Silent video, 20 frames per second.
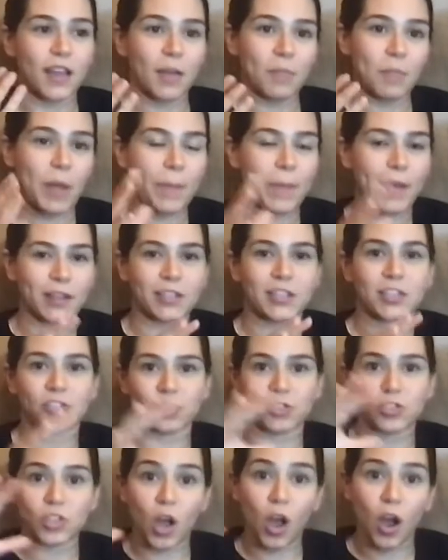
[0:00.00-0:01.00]
my
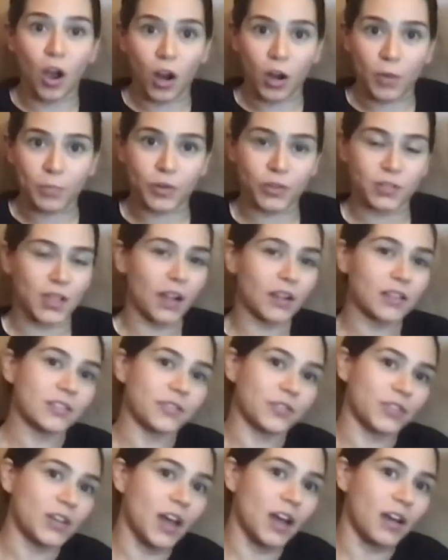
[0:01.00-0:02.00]
meditations are
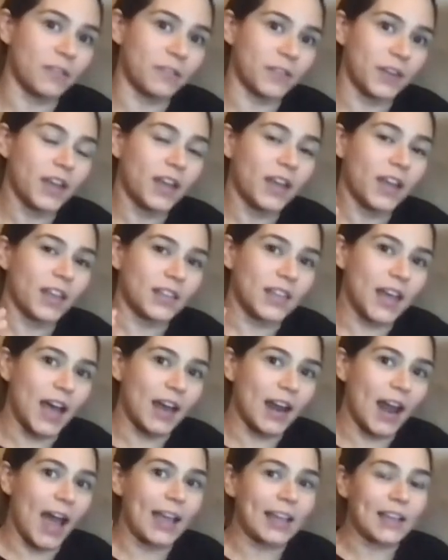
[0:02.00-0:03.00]
productive enough
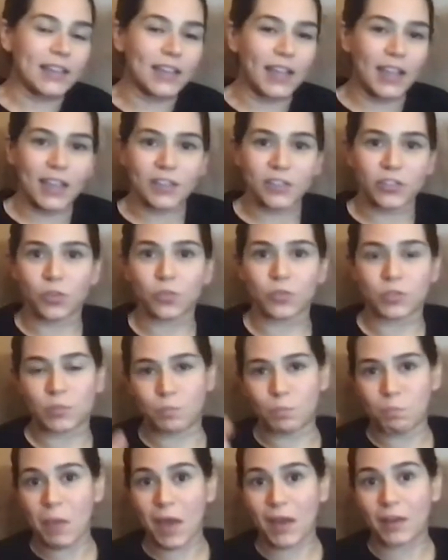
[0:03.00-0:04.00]
that I gain those
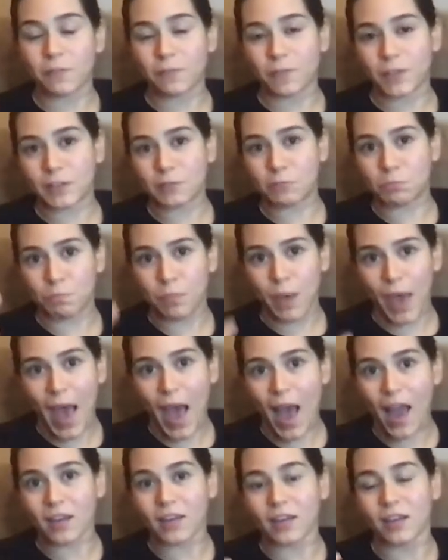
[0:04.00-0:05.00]
benefits
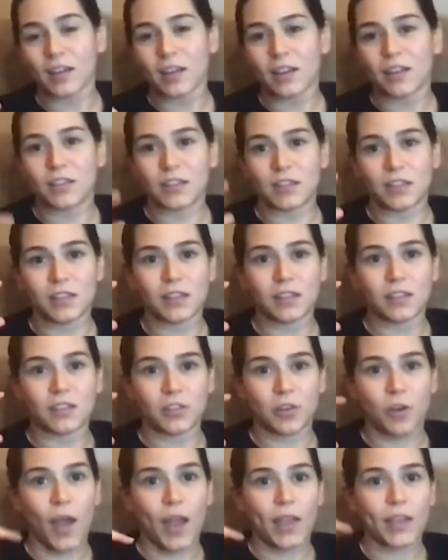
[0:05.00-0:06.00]
back. The, you
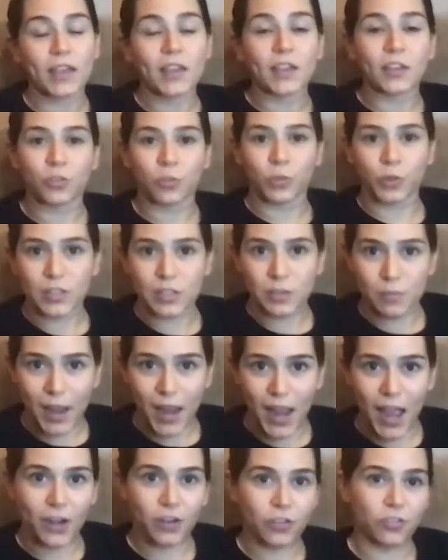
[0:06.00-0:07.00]
know, I increase my
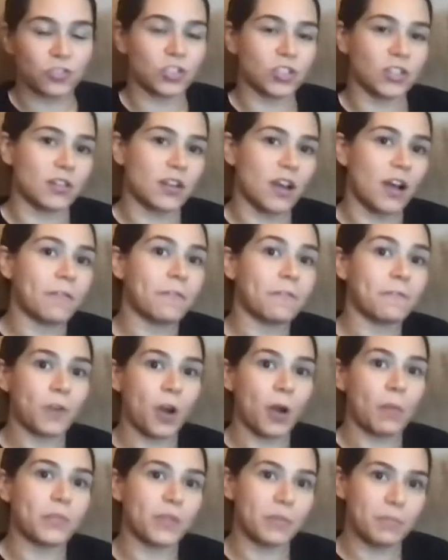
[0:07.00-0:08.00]
energy enough
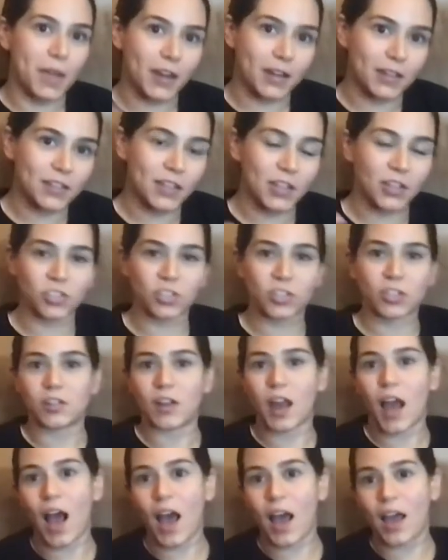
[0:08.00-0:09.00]
from the
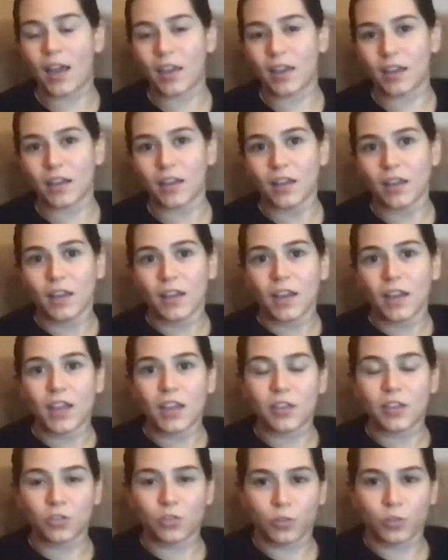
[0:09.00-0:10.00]
meditation. I
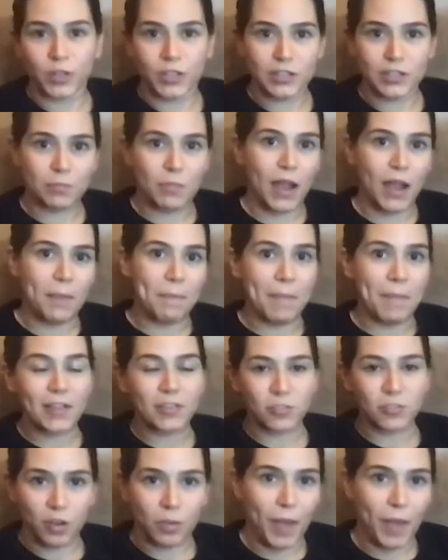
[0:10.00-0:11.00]
increase my
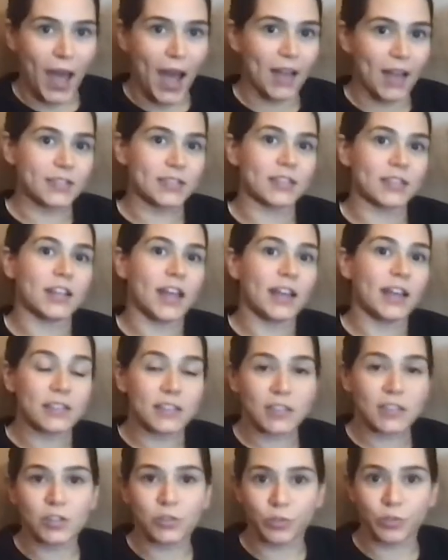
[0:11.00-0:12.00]
mental capacity. I
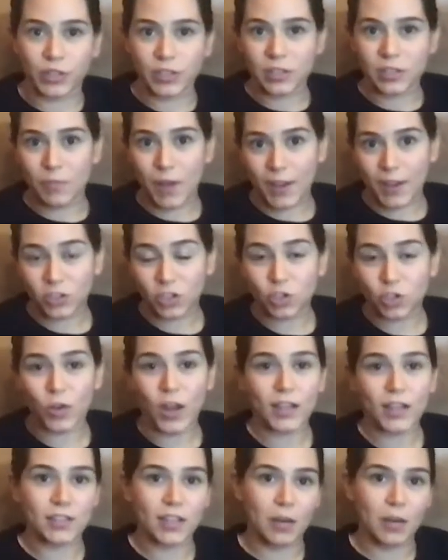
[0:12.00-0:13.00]
decrease my
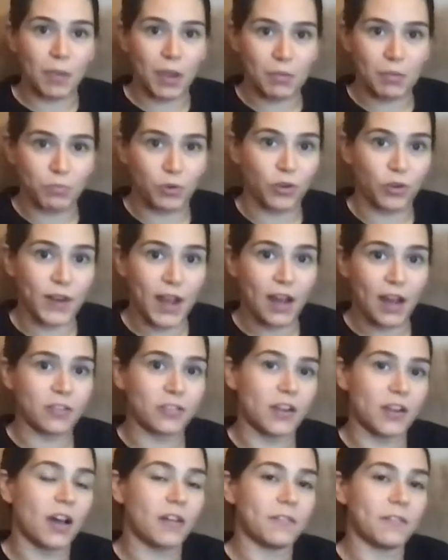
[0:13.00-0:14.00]
stress and my burnout
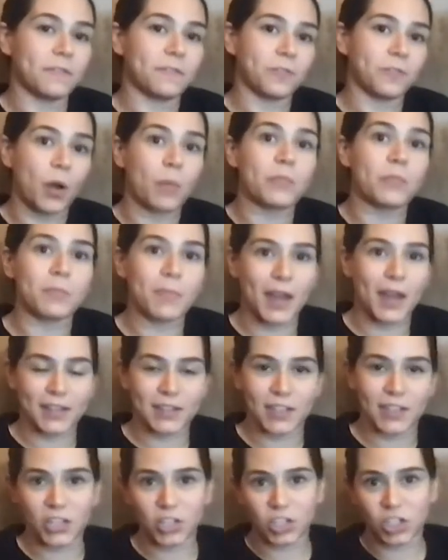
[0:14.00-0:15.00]
enough from the
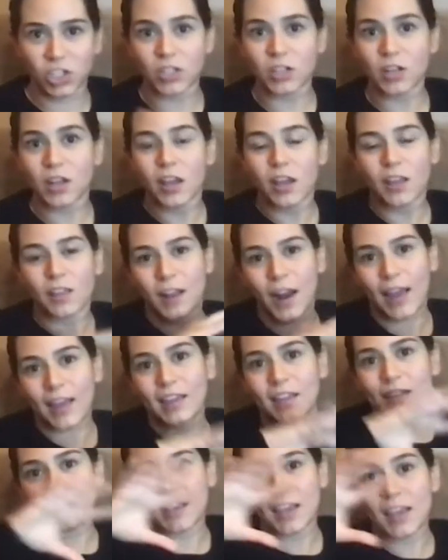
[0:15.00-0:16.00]
meditation that I
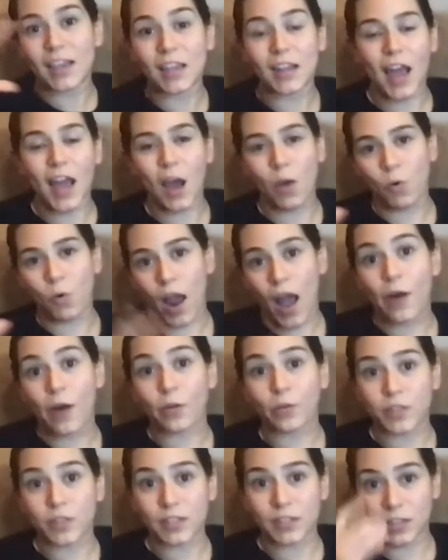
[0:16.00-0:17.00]
can take an hour out
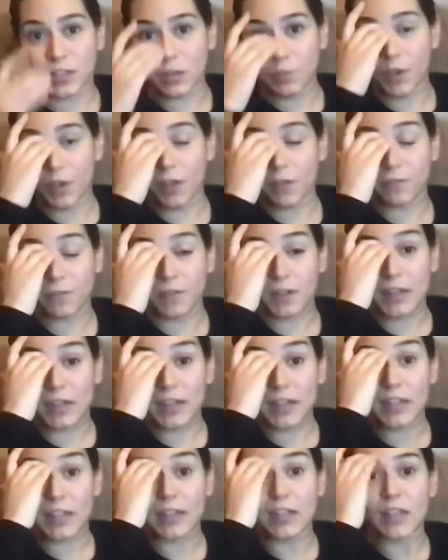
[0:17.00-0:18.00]
of sleep if
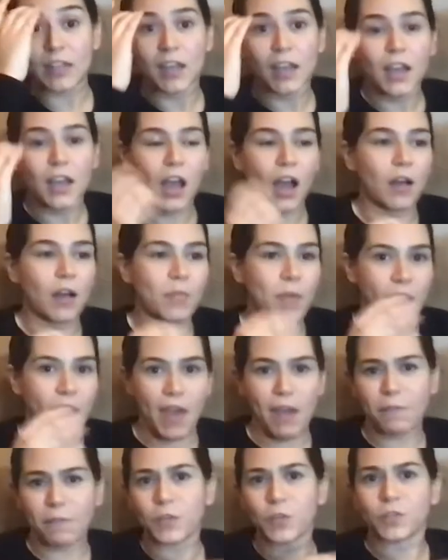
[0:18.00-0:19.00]
needed. Um, and
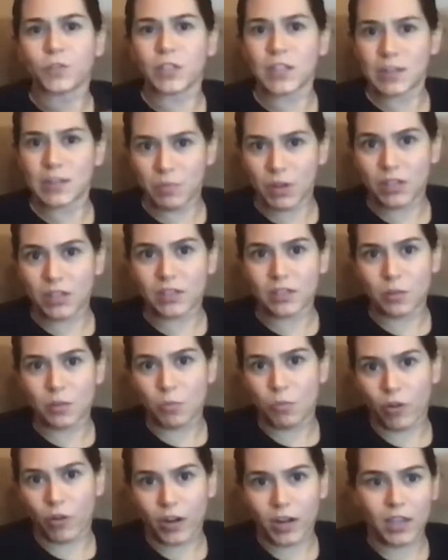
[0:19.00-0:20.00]
that 15 minutes in the
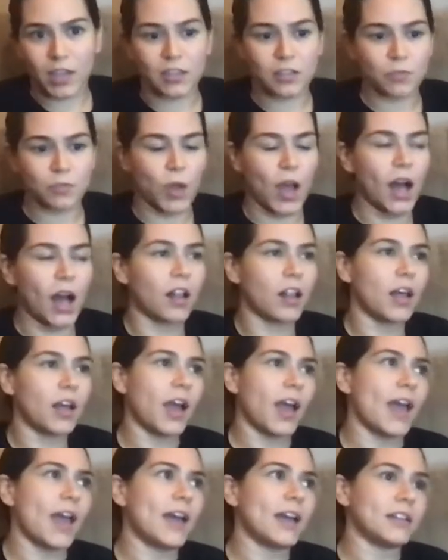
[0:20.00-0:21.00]
morning as well.
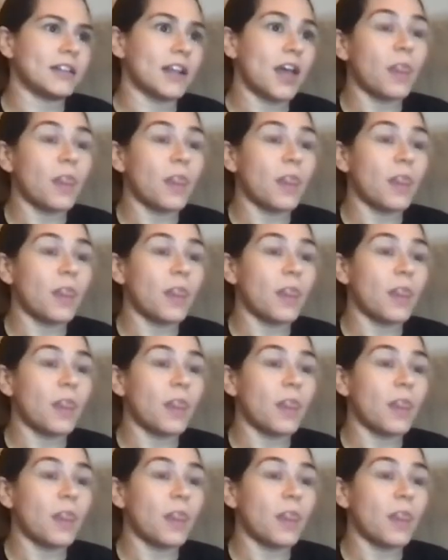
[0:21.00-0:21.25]
And